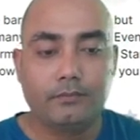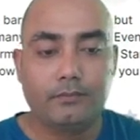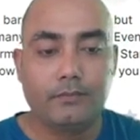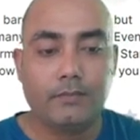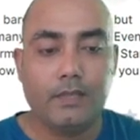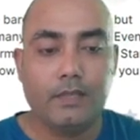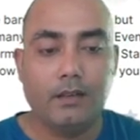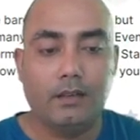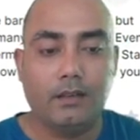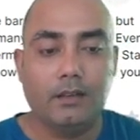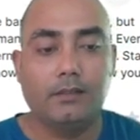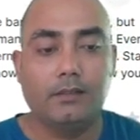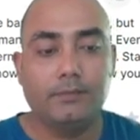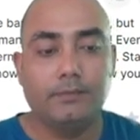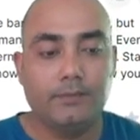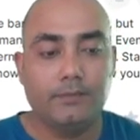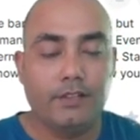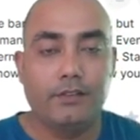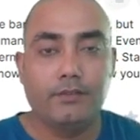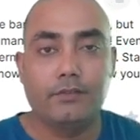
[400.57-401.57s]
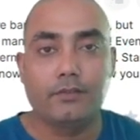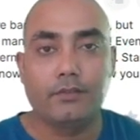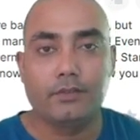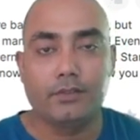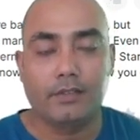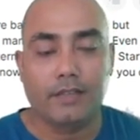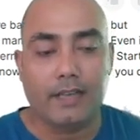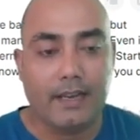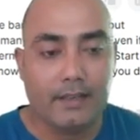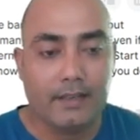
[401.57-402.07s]

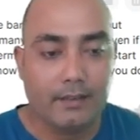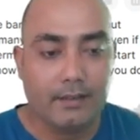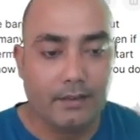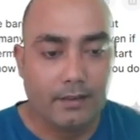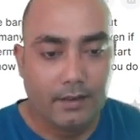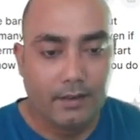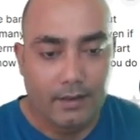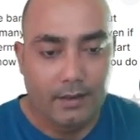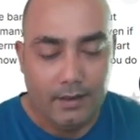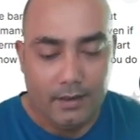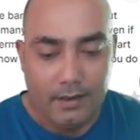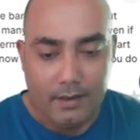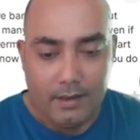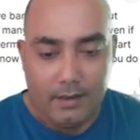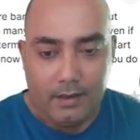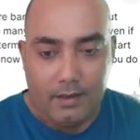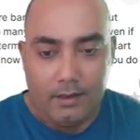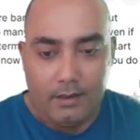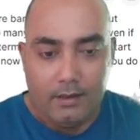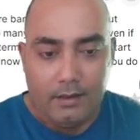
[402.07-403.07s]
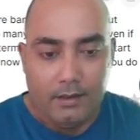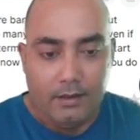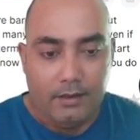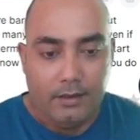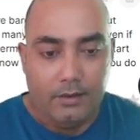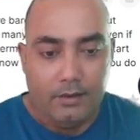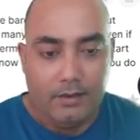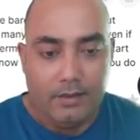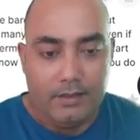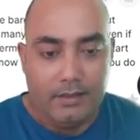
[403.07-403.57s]
intros, and
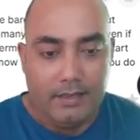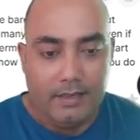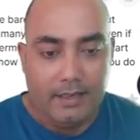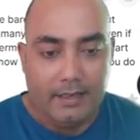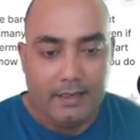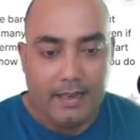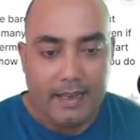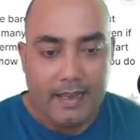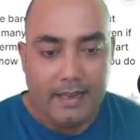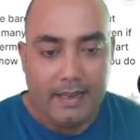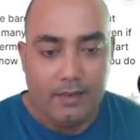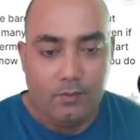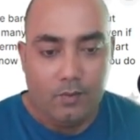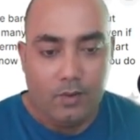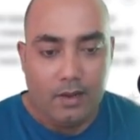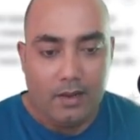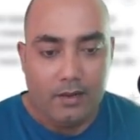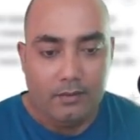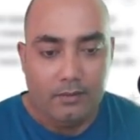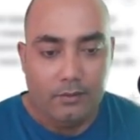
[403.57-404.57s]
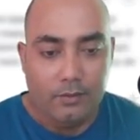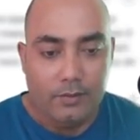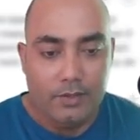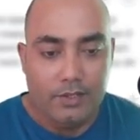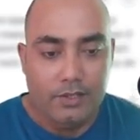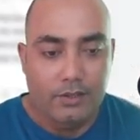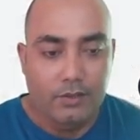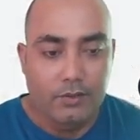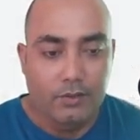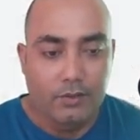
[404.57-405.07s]
you can select any one
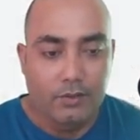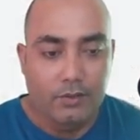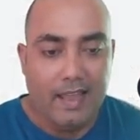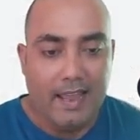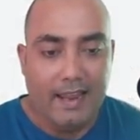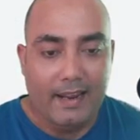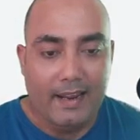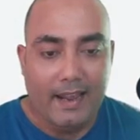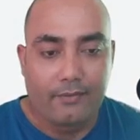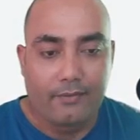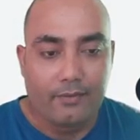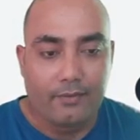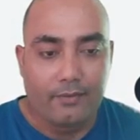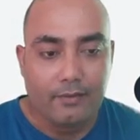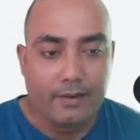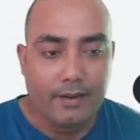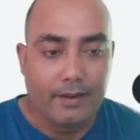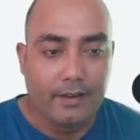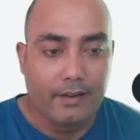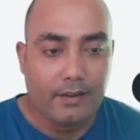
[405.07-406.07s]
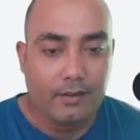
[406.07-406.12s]
which you like after reading.